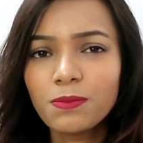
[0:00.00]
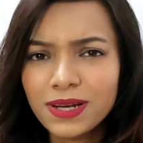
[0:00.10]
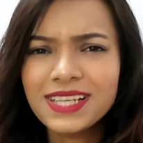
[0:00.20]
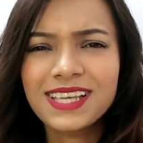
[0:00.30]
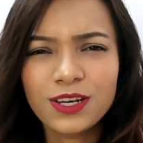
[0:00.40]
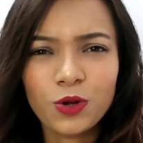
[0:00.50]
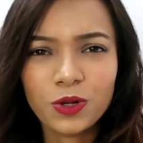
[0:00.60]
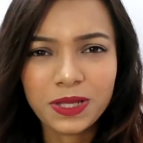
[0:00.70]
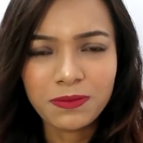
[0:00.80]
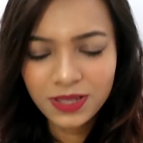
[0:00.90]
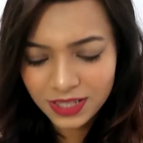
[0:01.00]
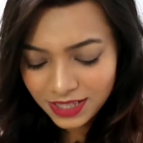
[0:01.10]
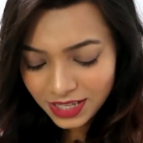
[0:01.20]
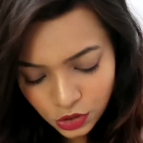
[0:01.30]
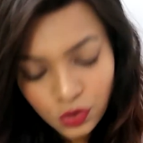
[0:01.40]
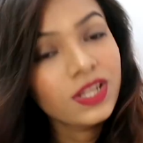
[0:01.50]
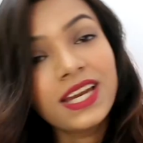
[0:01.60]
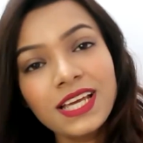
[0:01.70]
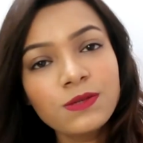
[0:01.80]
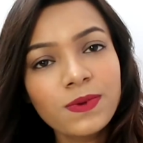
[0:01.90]
Please ignore them. So the
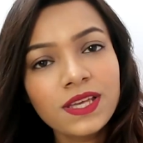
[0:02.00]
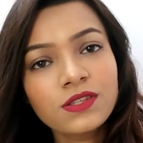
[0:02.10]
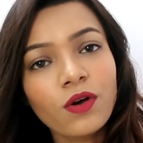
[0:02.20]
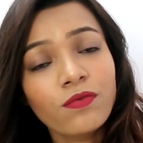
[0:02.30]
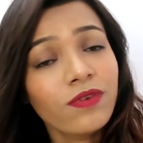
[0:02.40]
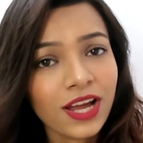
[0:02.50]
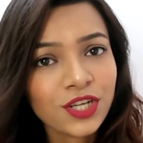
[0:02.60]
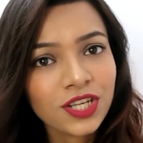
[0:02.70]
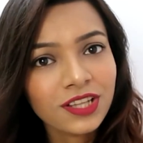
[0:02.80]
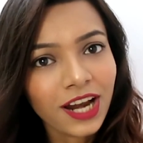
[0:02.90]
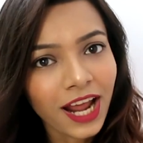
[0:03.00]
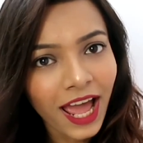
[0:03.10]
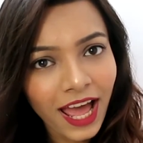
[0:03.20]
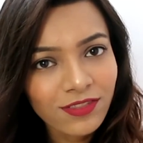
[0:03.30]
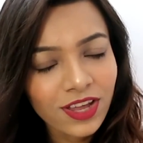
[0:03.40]
next piece of fashion that I have,